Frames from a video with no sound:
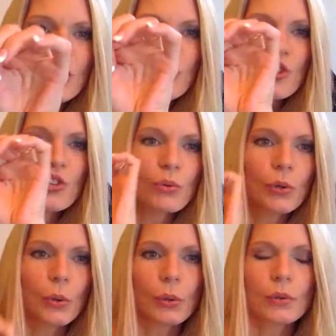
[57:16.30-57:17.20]

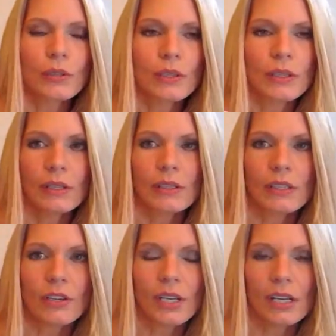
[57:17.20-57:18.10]
unscrew.
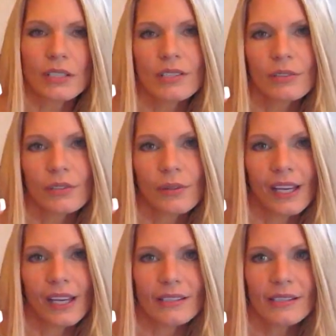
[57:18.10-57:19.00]
You can unscrew
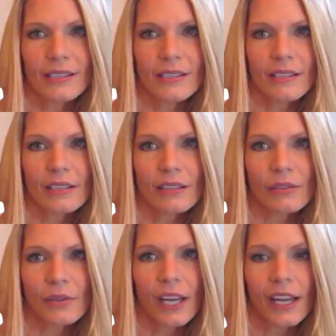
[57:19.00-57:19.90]
this.
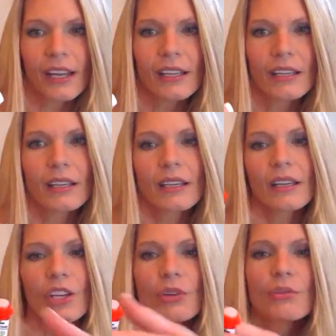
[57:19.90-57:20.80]
Okay,
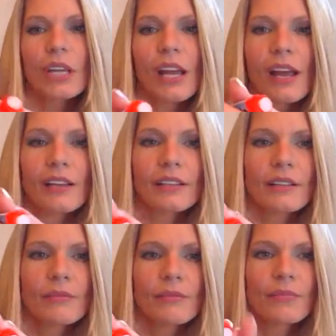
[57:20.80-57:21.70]
you
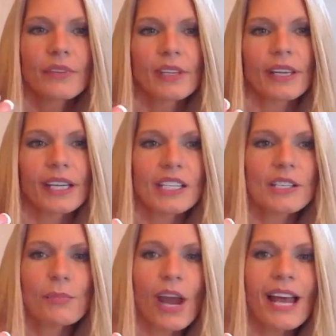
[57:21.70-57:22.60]
can
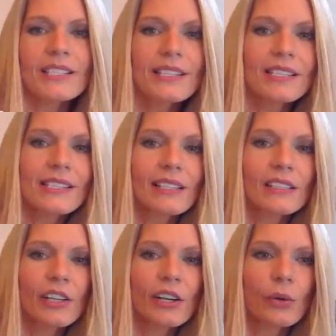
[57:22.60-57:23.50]
express the
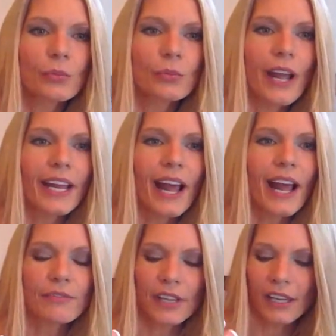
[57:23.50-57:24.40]
silicone right out
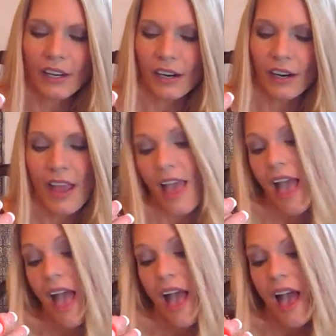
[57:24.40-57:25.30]
of here.
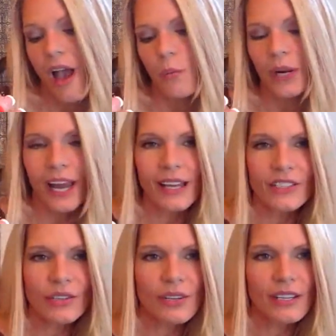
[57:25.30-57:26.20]
When I
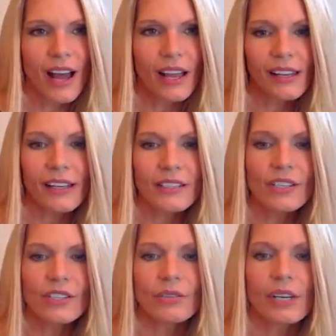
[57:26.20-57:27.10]
do it, I like
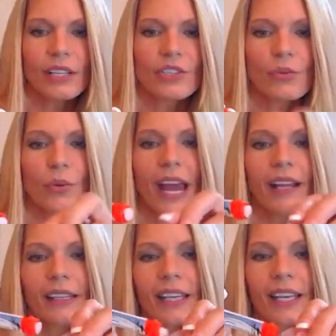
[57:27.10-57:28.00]
to do it
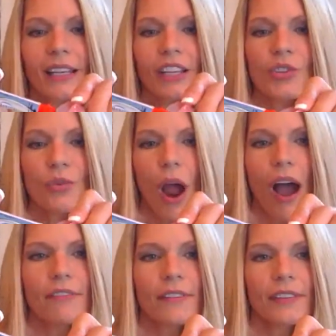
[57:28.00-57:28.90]
directly in the
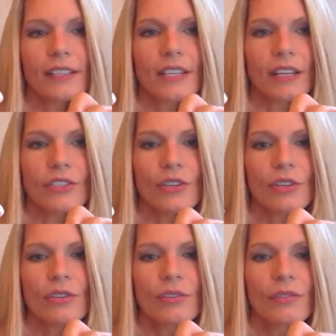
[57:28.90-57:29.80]
trough of the denture.